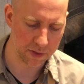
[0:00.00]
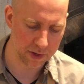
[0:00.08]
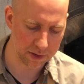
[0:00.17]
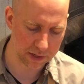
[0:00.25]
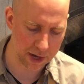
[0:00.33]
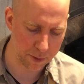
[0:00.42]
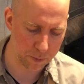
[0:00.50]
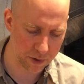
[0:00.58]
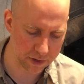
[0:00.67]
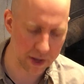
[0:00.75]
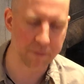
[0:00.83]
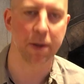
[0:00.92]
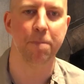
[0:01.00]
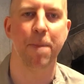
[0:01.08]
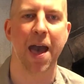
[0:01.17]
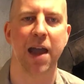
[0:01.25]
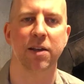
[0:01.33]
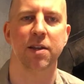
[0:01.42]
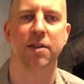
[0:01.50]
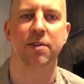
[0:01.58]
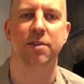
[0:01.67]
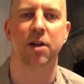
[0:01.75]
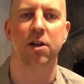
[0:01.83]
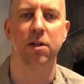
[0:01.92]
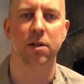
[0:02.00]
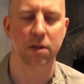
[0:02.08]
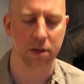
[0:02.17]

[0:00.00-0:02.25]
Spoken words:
These capers have been packed in salt